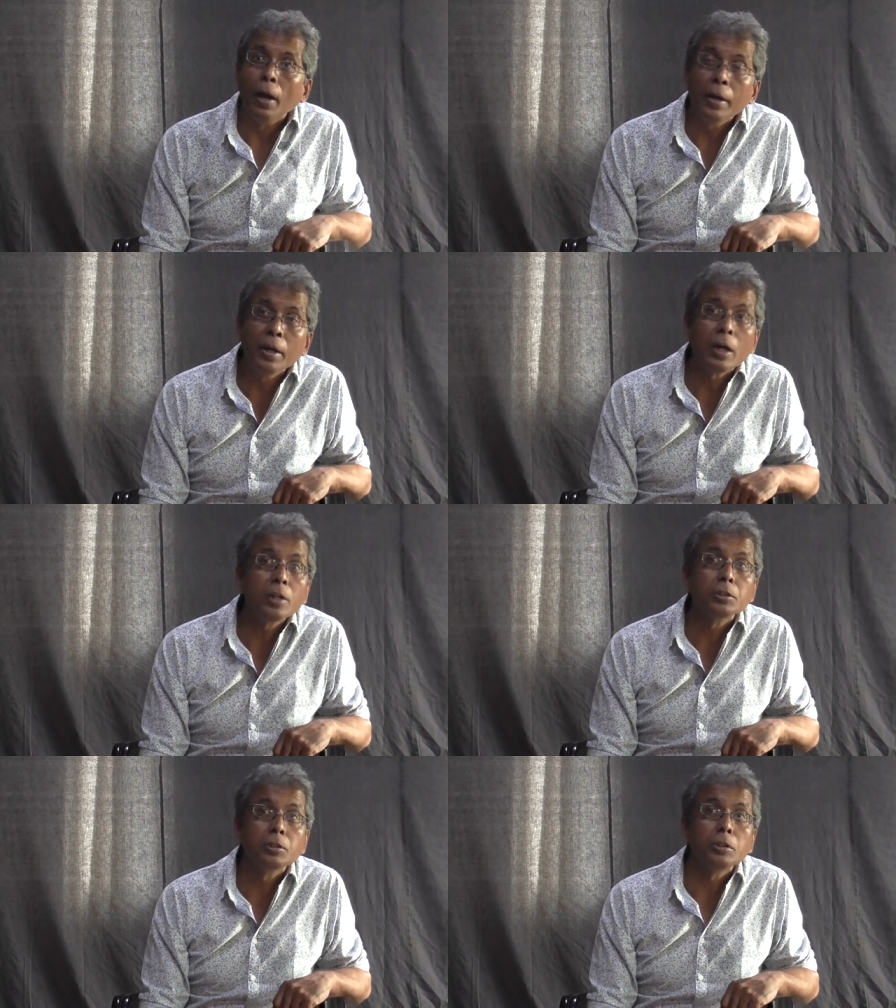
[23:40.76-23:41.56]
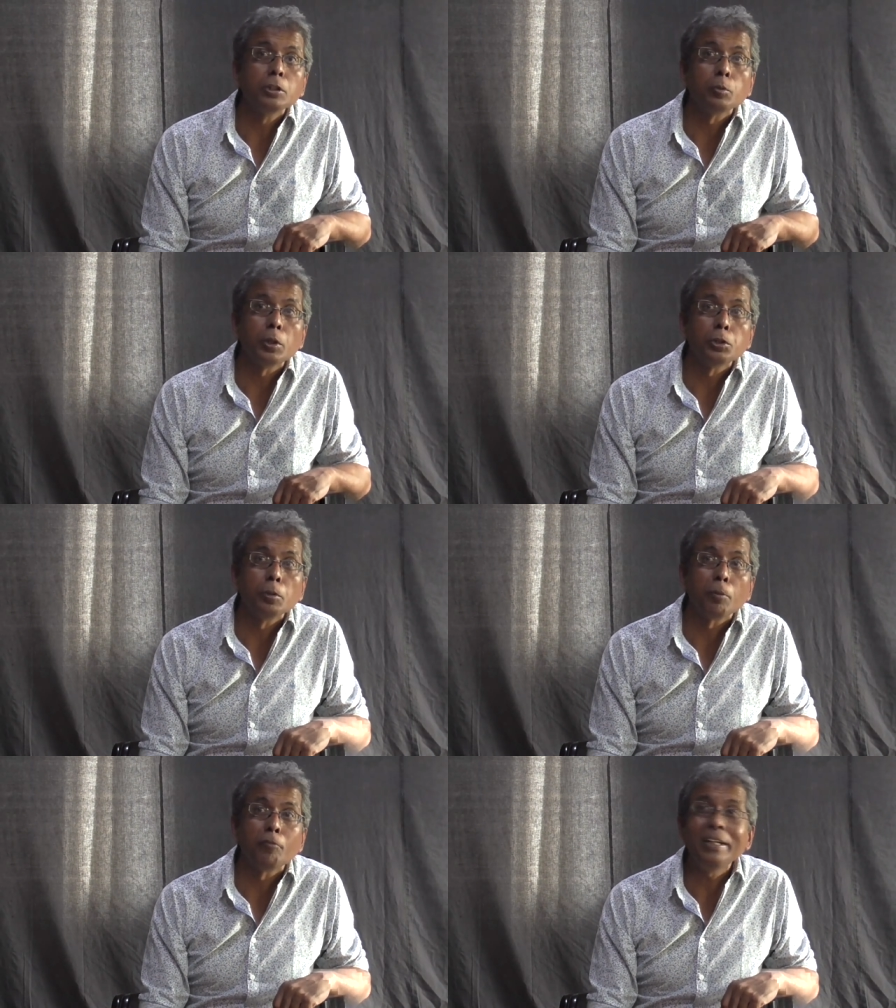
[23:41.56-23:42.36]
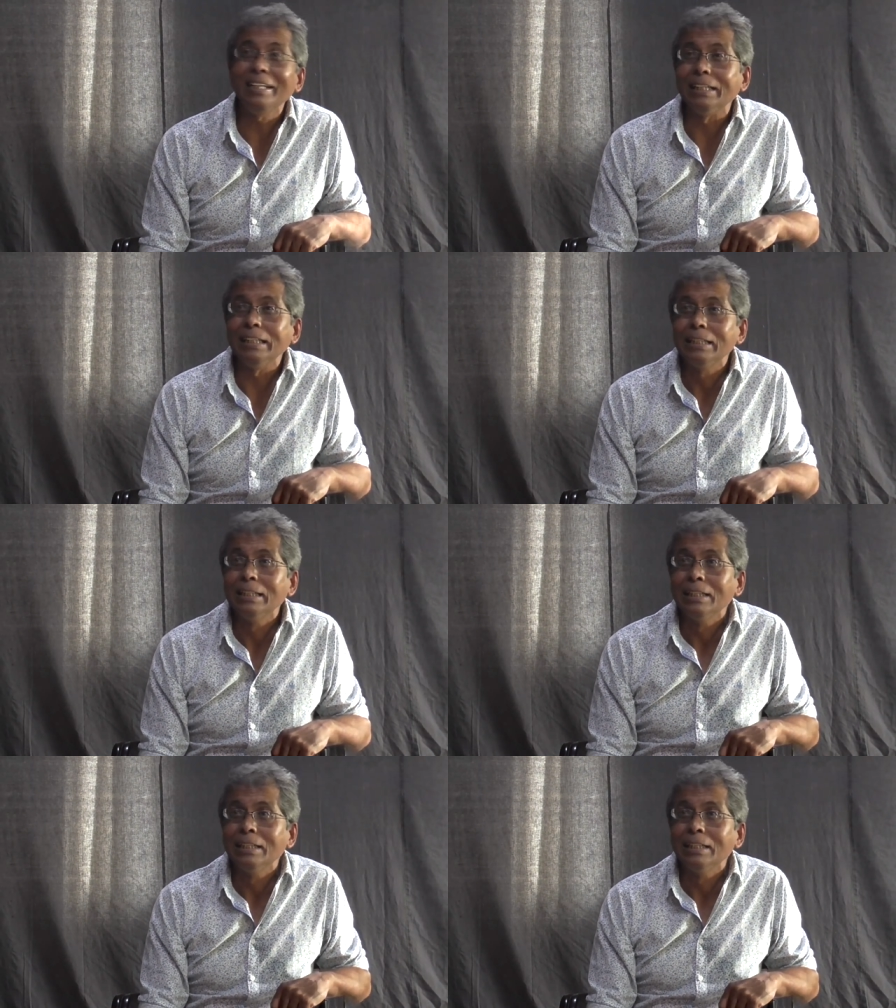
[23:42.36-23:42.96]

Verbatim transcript: And he asks this question prophetically